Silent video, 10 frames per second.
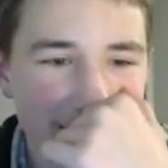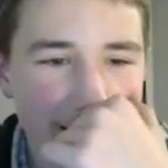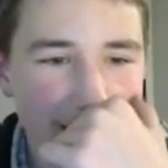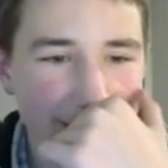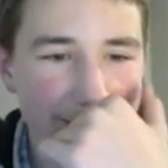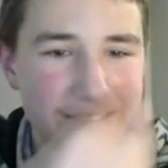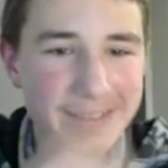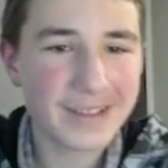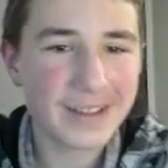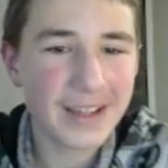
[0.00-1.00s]
I know, it's
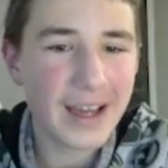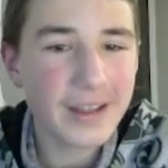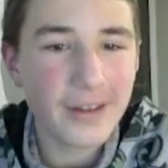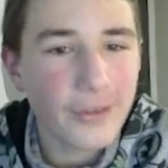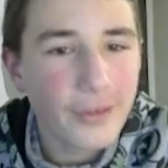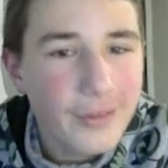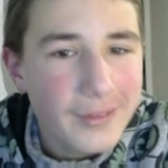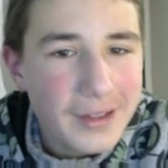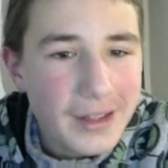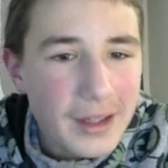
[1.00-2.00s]
just like, yeah, I don't know.
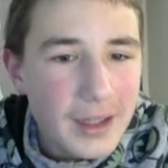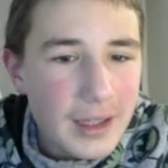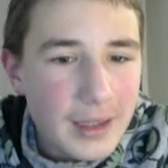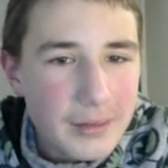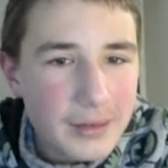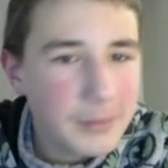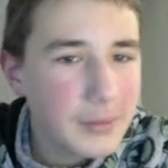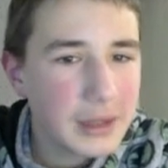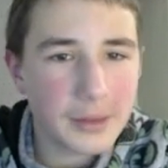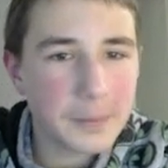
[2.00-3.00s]
Me
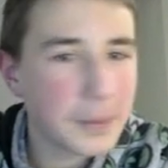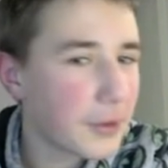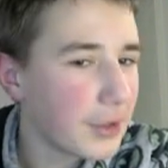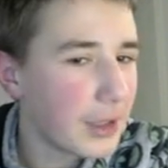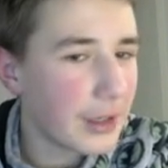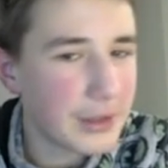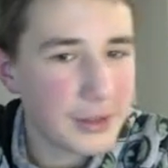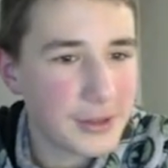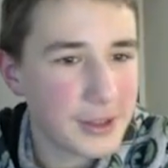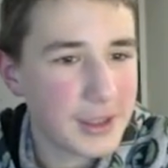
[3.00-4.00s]
not proid
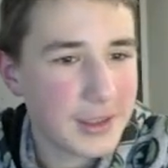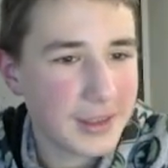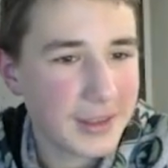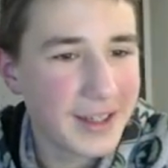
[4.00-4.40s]
Antichess.